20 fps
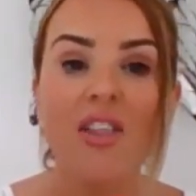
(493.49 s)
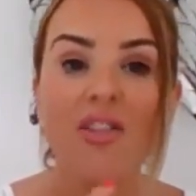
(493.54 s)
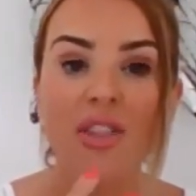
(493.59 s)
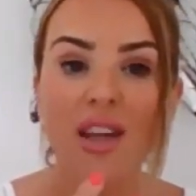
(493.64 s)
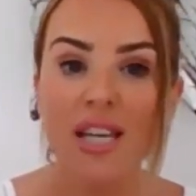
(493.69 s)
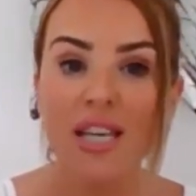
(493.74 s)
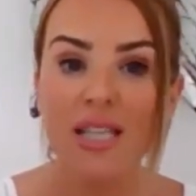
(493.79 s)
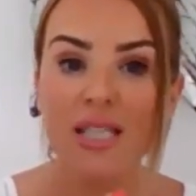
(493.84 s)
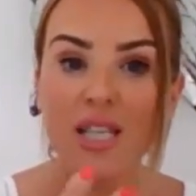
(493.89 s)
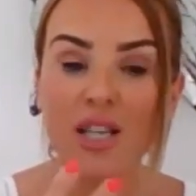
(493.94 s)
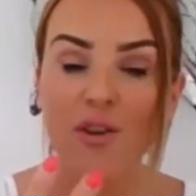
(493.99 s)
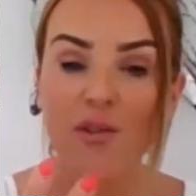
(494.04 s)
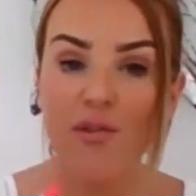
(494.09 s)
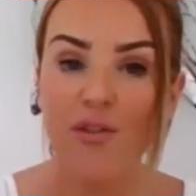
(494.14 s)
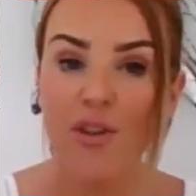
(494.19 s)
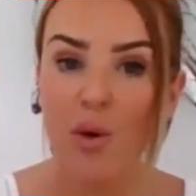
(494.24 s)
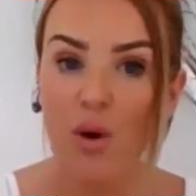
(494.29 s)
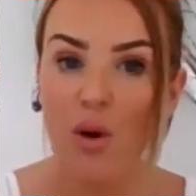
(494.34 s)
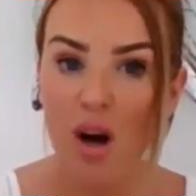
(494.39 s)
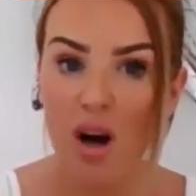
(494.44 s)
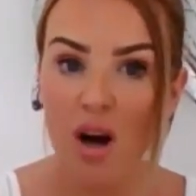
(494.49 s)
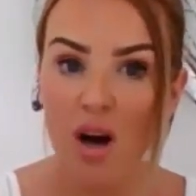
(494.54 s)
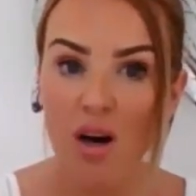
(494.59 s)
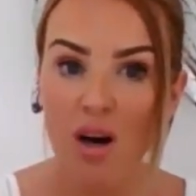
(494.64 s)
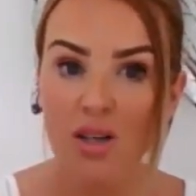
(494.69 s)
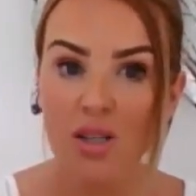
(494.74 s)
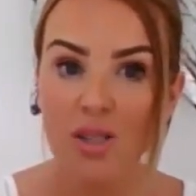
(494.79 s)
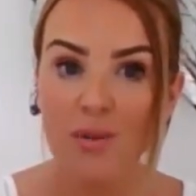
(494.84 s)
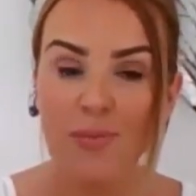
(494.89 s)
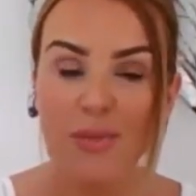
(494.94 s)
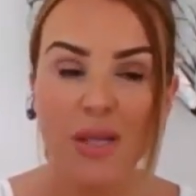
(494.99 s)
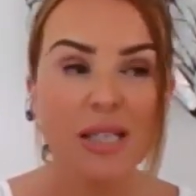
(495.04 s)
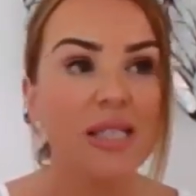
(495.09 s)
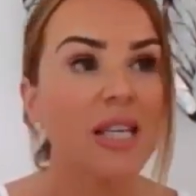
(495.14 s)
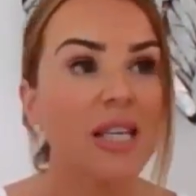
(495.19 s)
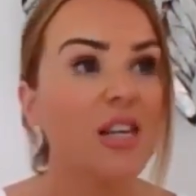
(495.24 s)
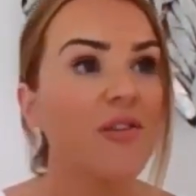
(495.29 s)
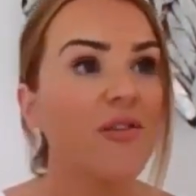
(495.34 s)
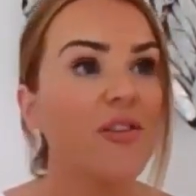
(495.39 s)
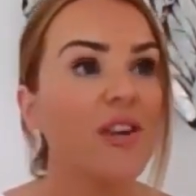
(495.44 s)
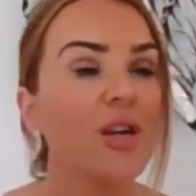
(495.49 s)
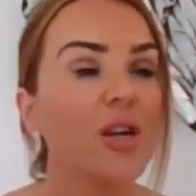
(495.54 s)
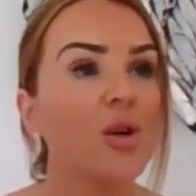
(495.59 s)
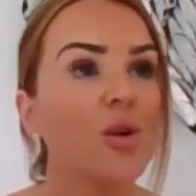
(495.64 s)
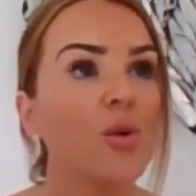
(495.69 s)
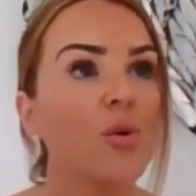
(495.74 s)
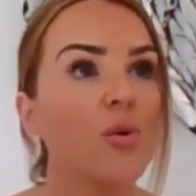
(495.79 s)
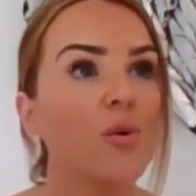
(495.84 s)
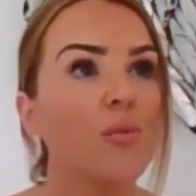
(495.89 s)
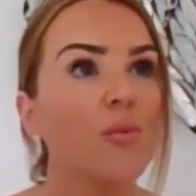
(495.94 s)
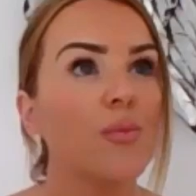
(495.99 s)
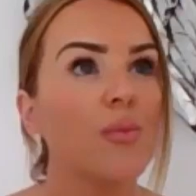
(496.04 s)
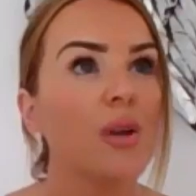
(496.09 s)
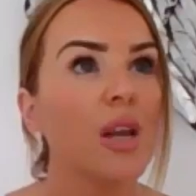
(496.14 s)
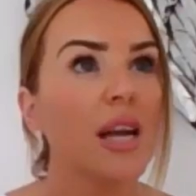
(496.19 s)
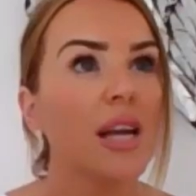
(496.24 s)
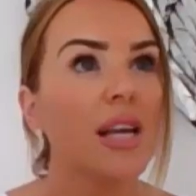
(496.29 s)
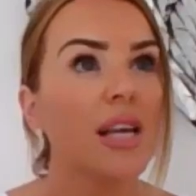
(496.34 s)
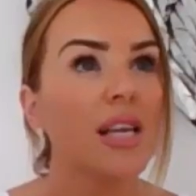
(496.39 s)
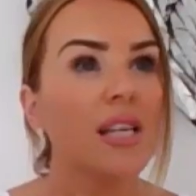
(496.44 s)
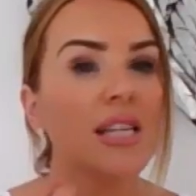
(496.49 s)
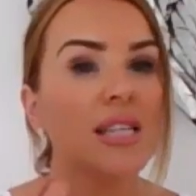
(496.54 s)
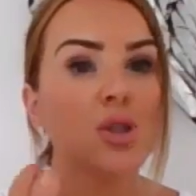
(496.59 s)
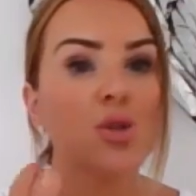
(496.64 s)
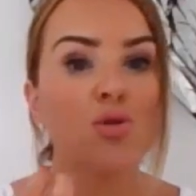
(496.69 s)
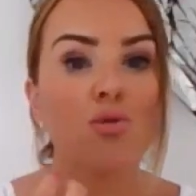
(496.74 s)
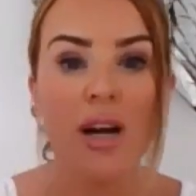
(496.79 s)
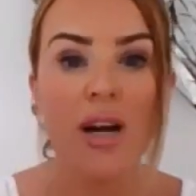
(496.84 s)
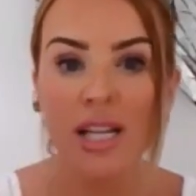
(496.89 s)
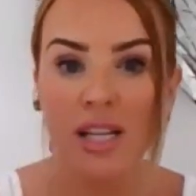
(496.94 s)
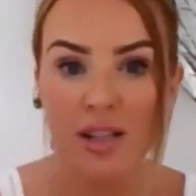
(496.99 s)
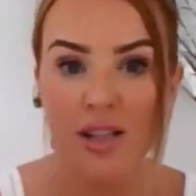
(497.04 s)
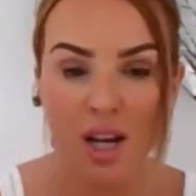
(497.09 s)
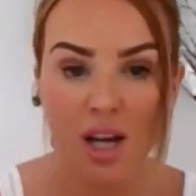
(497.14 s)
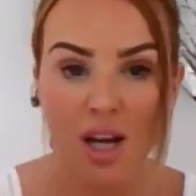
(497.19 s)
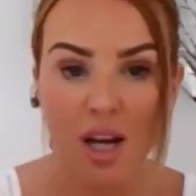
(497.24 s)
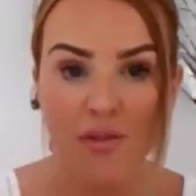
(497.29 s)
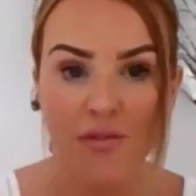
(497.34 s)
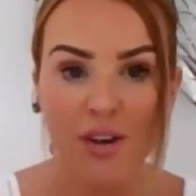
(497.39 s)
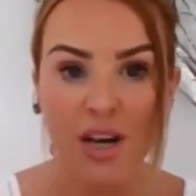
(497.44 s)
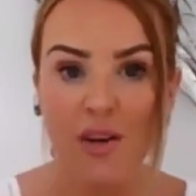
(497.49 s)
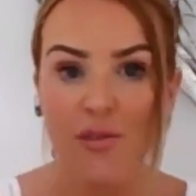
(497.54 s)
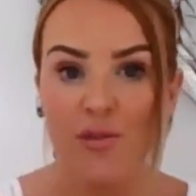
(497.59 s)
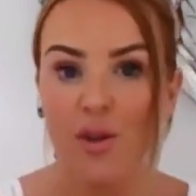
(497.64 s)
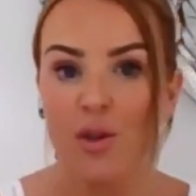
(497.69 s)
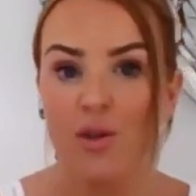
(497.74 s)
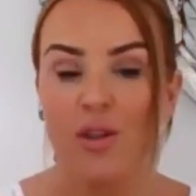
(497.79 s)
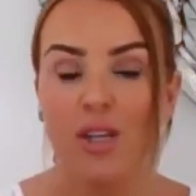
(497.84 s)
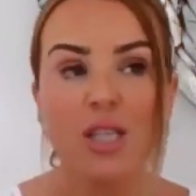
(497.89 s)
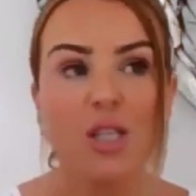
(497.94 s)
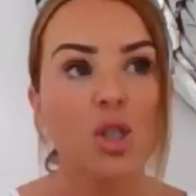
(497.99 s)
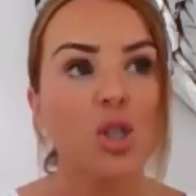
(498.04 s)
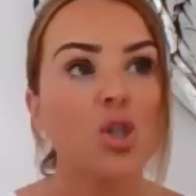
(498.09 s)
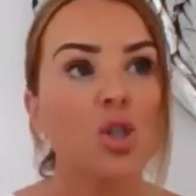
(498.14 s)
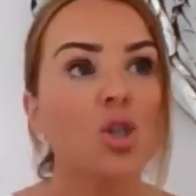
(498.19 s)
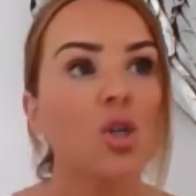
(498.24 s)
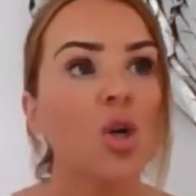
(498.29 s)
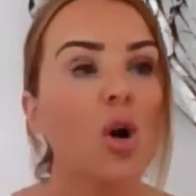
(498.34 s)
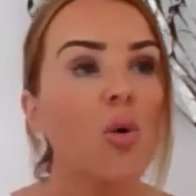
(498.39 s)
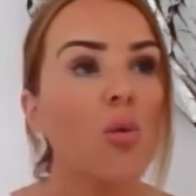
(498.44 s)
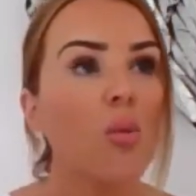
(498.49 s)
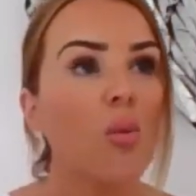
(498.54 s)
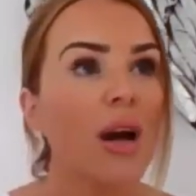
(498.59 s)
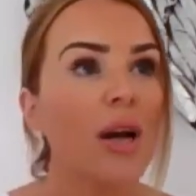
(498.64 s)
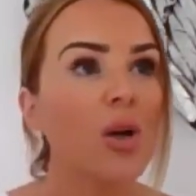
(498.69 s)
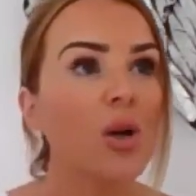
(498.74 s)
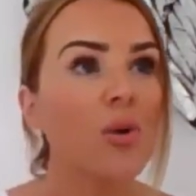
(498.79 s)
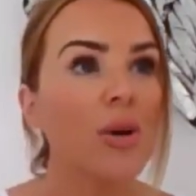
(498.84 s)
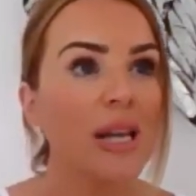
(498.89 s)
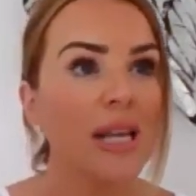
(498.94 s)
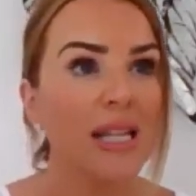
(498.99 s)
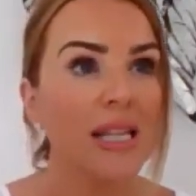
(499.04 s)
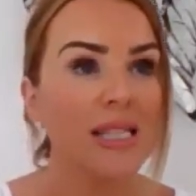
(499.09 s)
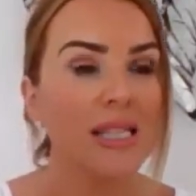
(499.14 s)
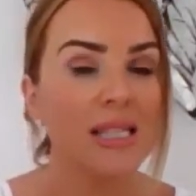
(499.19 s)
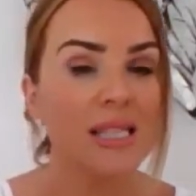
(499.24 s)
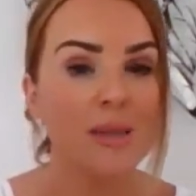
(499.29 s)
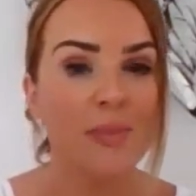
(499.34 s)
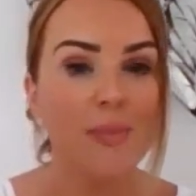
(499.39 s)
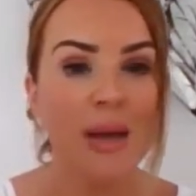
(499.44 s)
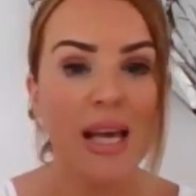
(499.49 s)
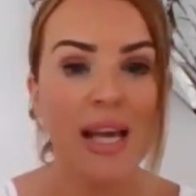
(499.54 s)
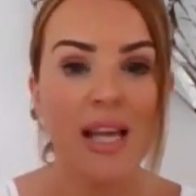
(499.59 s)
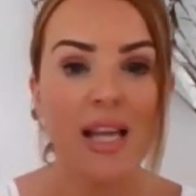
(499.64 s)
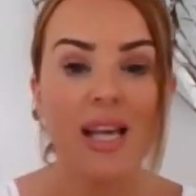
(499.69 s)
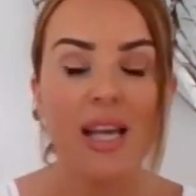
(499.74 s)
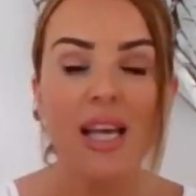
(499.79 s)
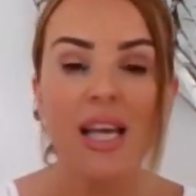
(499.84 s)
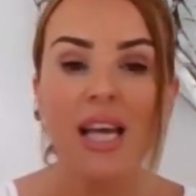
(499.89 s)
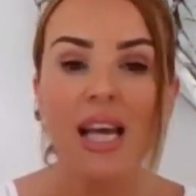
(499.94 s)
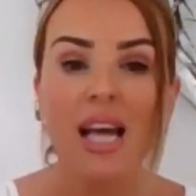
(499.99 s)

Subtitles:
Then it's going to feel hard. It's going to feel like it's draining the life out of you, that it's not where you're needing to be.